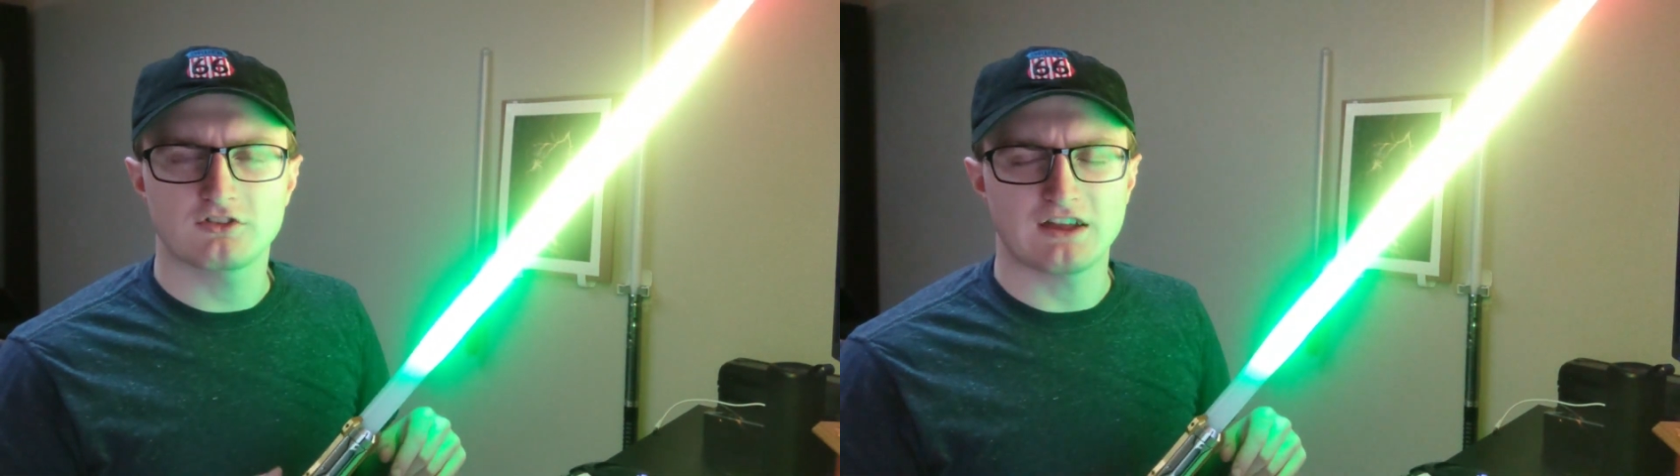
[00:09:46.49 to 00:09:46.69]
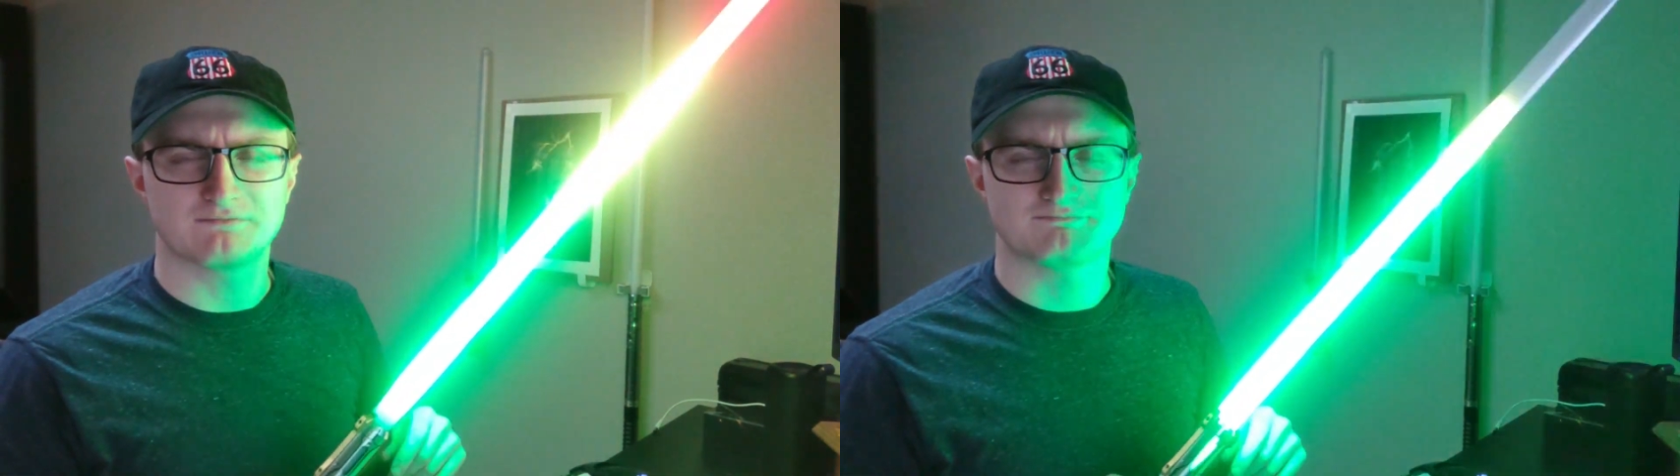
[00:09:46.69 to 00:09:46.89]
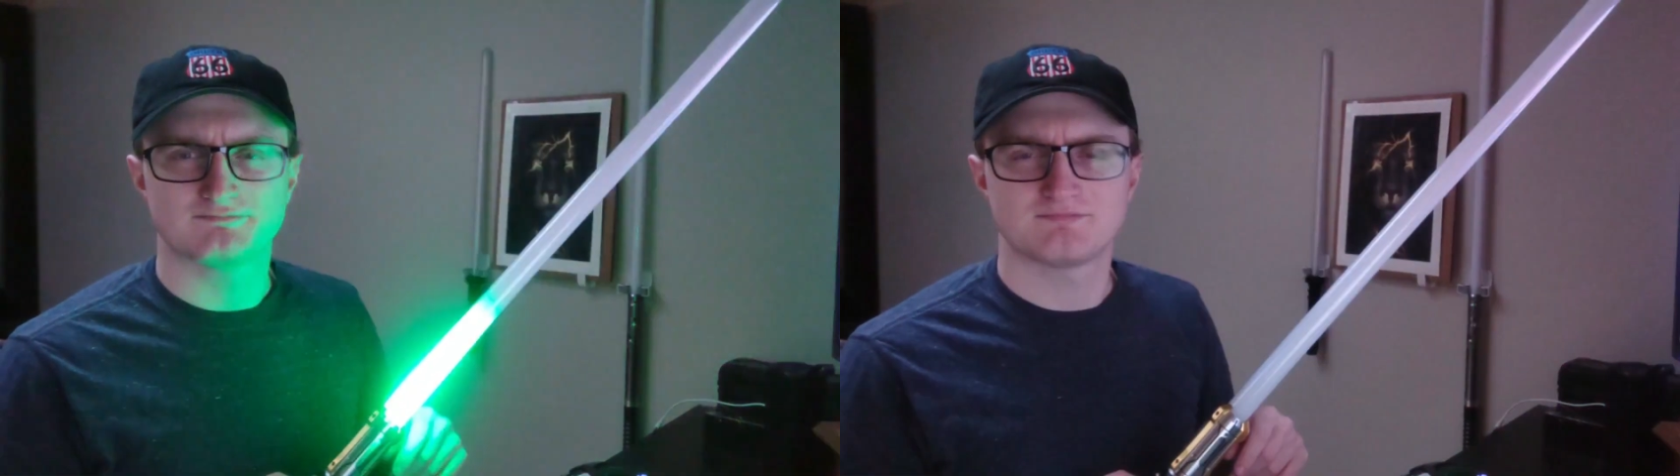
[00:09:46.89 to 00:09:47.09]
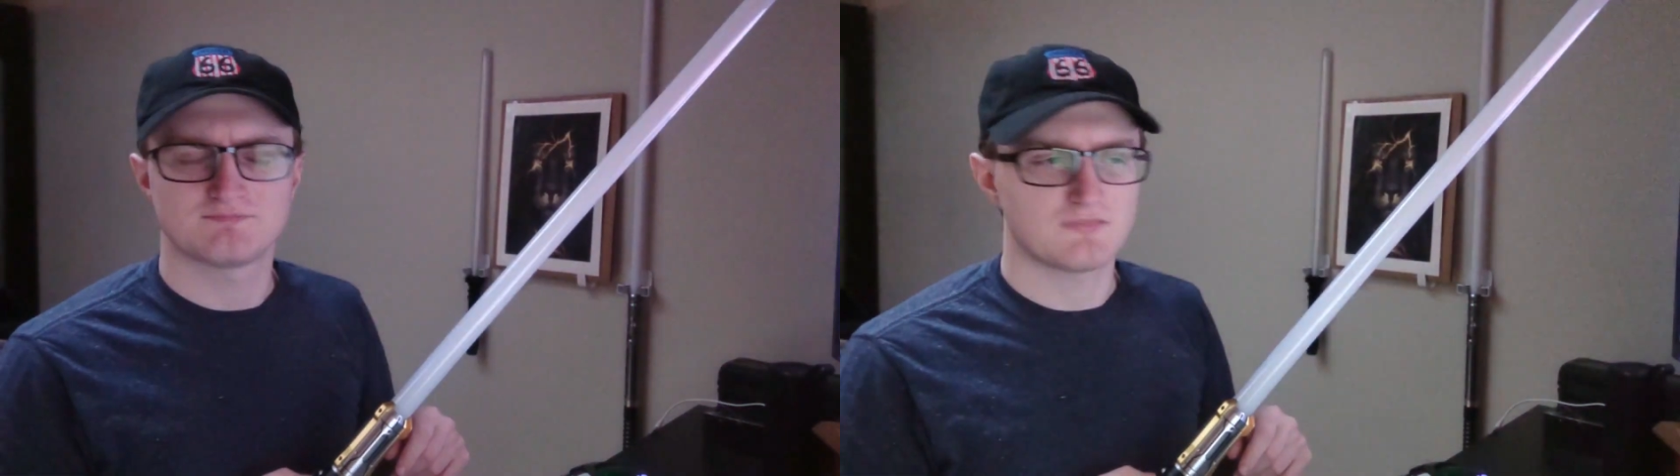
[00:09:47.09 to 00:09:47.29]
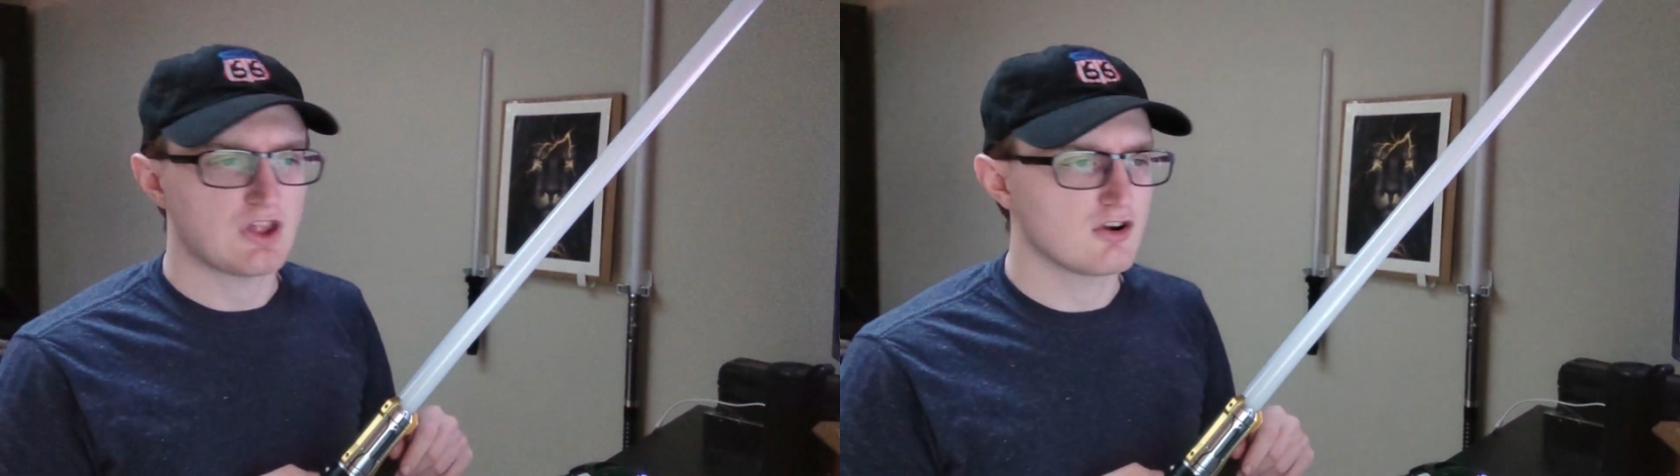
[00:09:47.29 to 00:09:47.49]
That
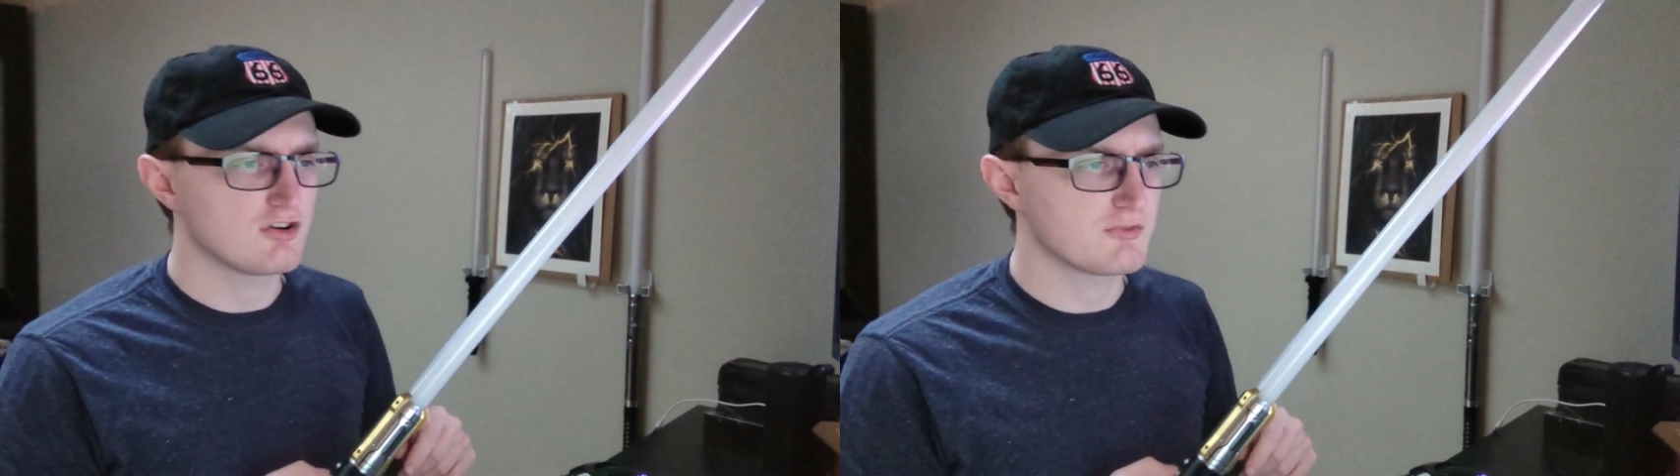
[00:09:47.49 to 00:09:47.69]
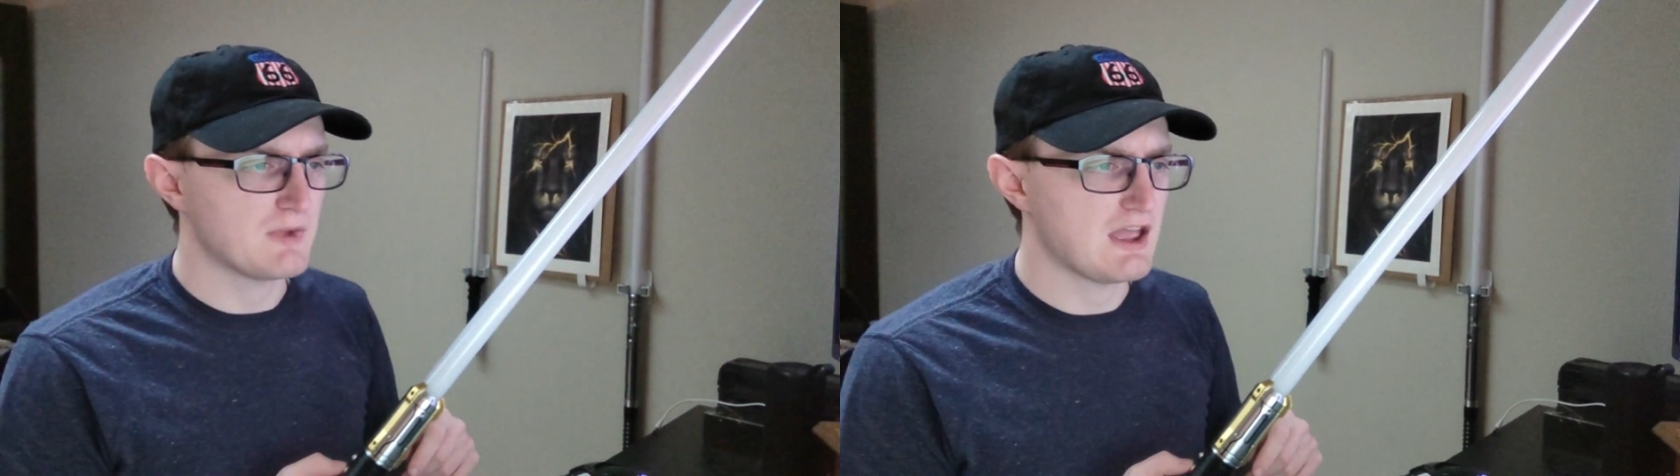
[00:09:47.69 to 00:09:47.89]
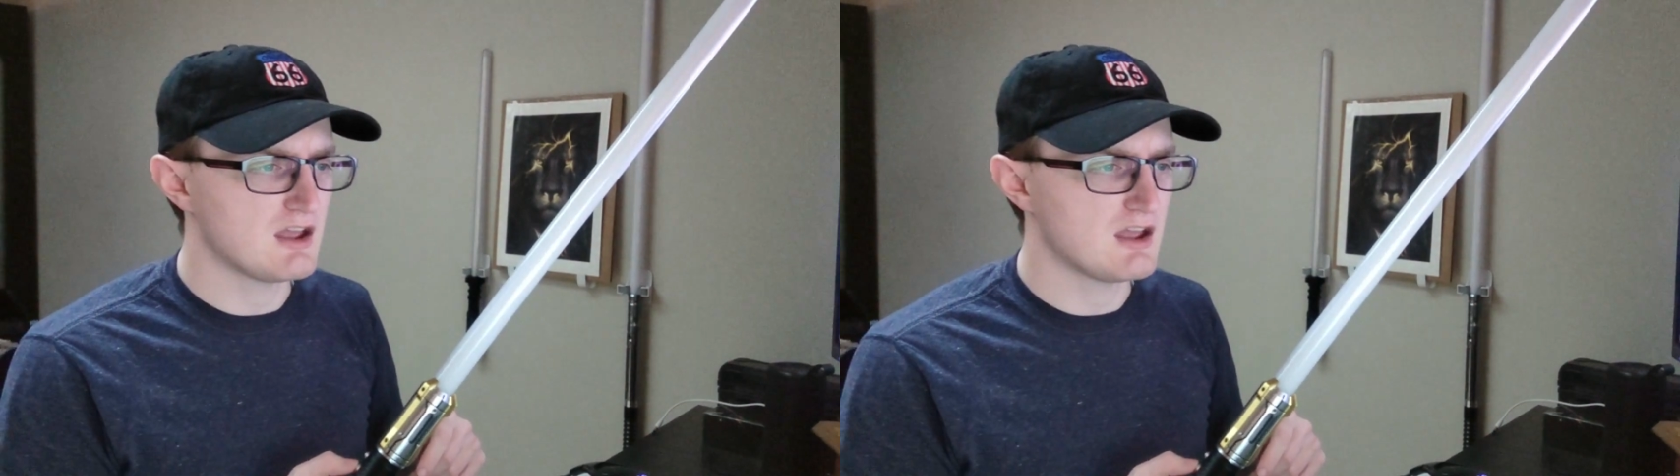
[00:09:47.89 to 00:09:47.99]
hurts my